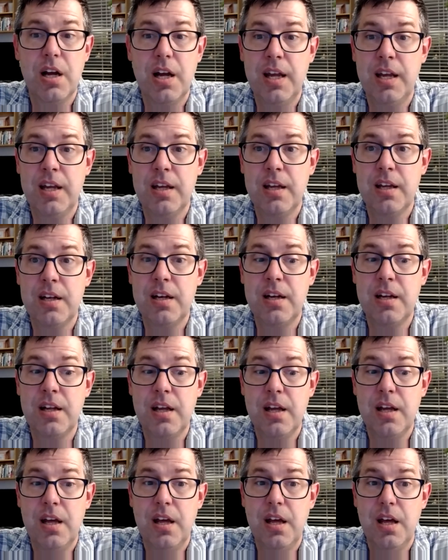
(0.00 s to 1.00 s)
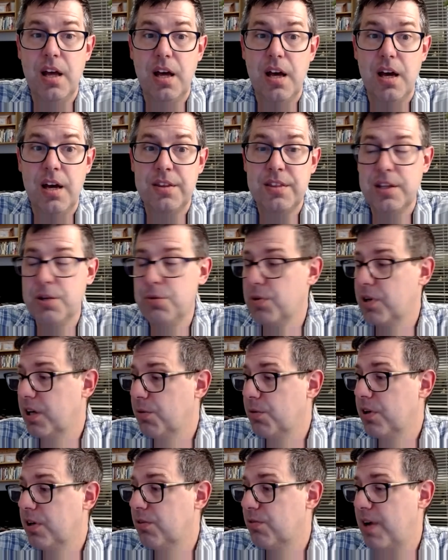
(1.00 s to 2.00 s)
And I think what I
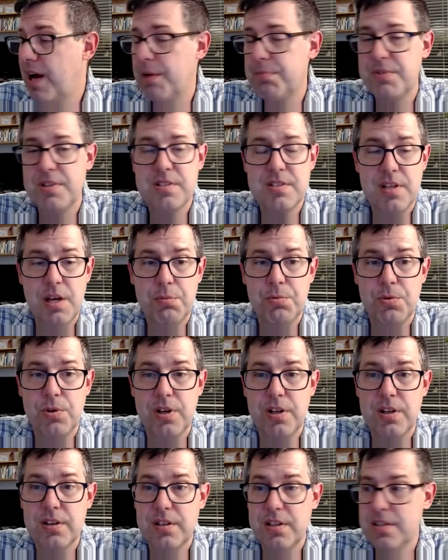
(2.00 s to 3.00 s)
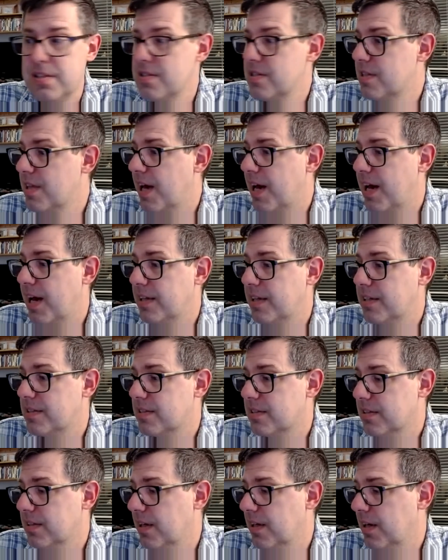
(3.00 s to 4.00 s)
want to wrap this up with is that,